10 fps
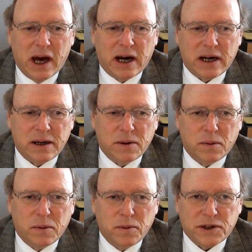Uh,
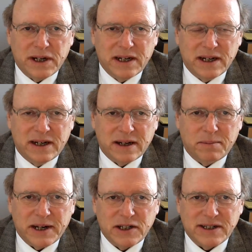we treated uh,
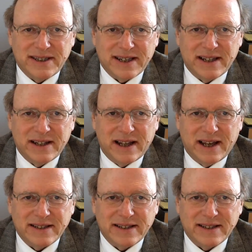patients in,